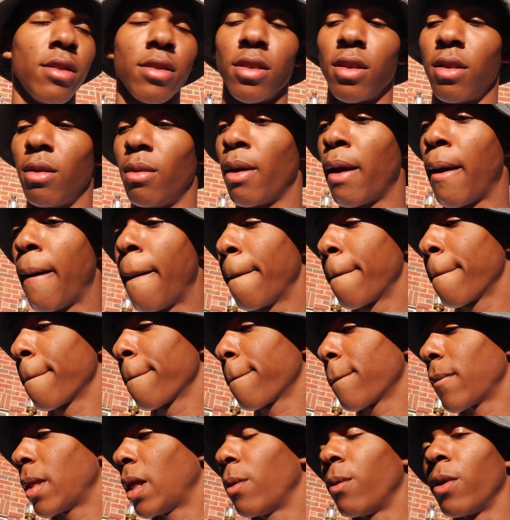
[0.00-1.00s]
So
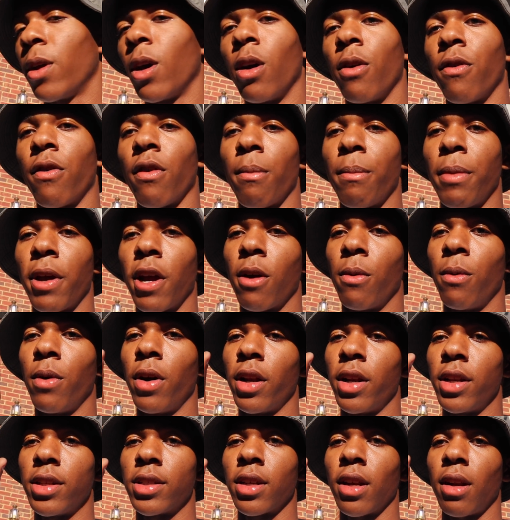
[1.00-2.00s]
then we go for a bigger
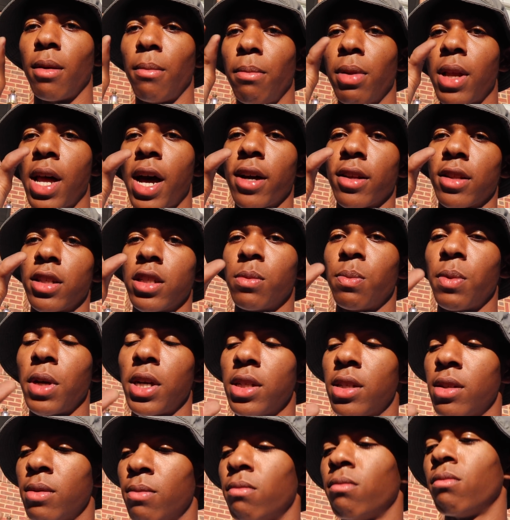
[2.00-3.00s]
one, it's going to block the
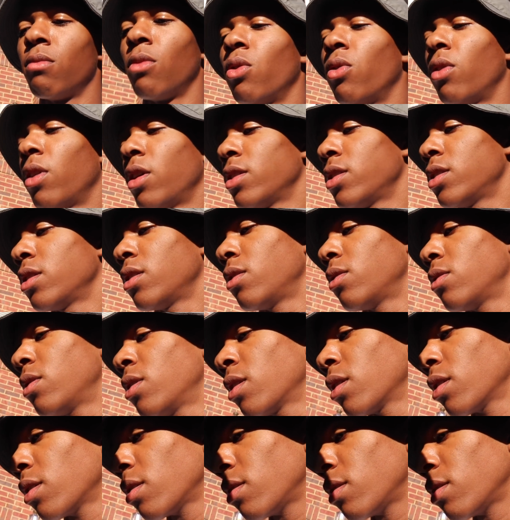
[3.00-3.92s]
space more. So